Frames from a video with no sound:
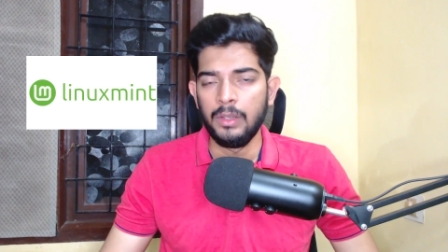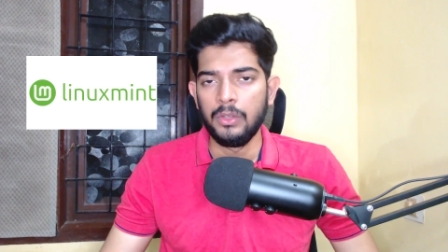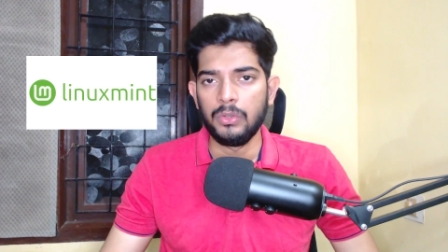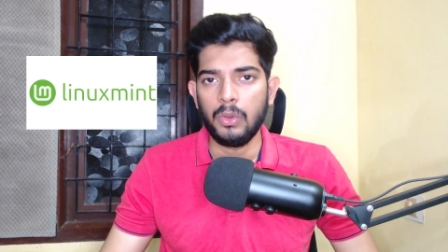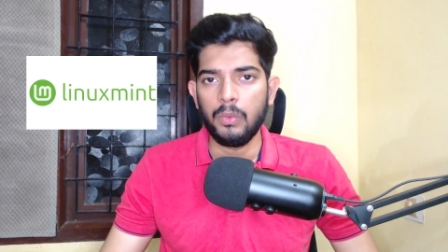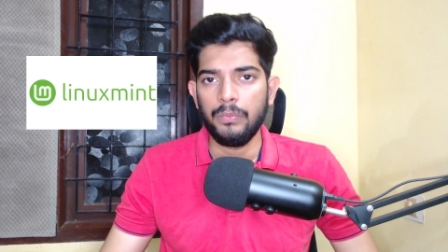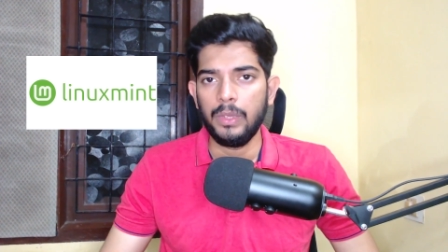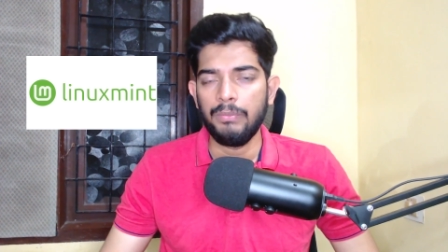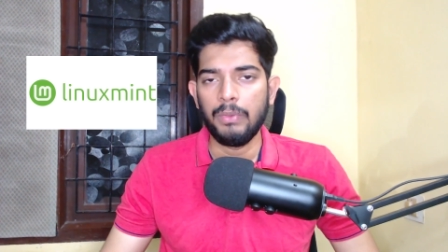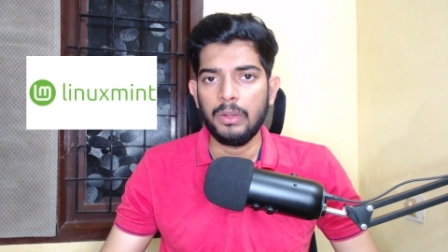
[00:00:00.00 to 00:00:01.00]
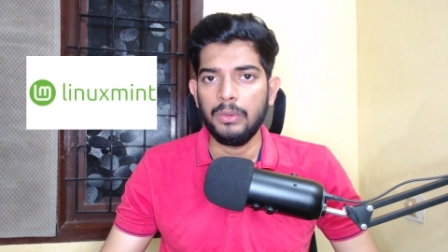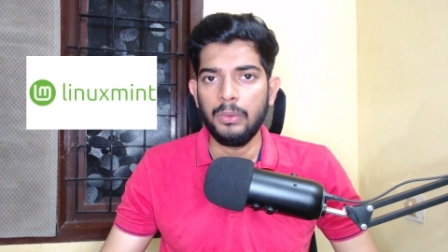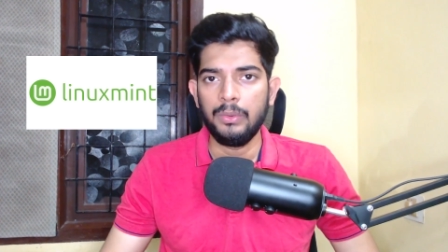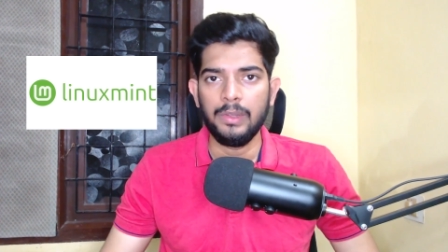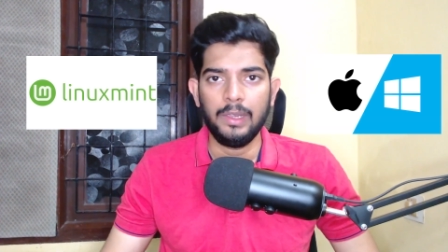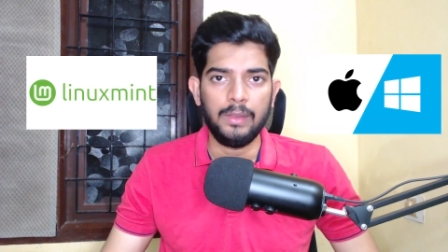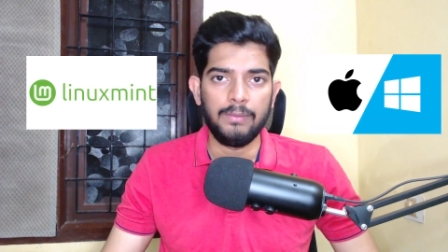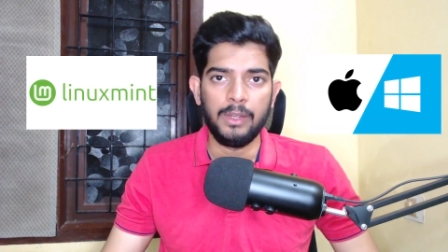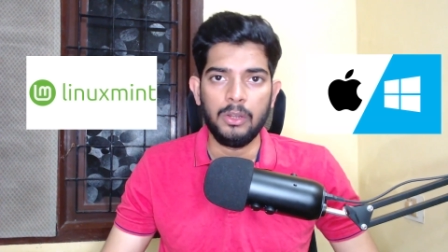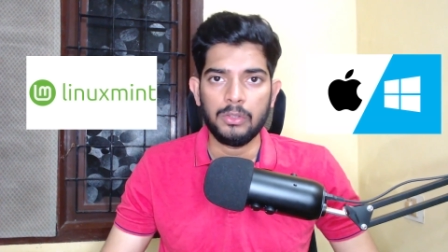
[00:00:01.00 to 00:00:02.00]
So if you are using
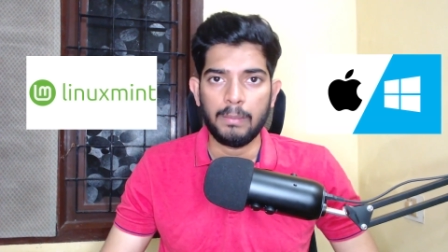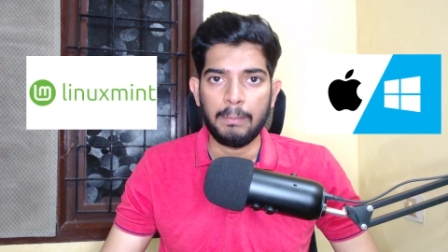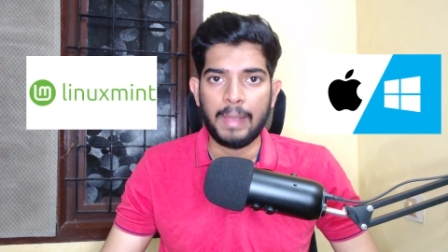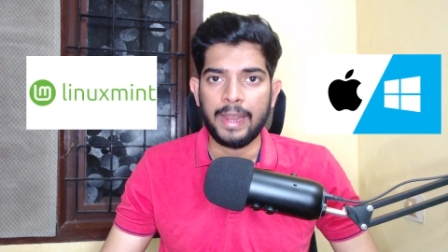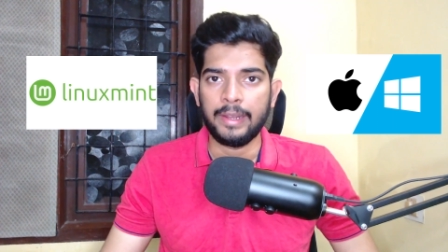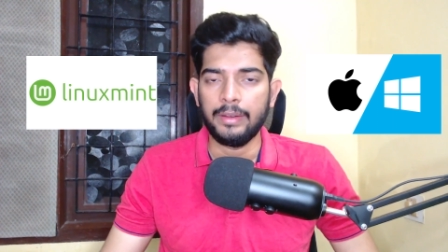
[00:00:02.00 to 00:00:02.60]
Windows or Mac,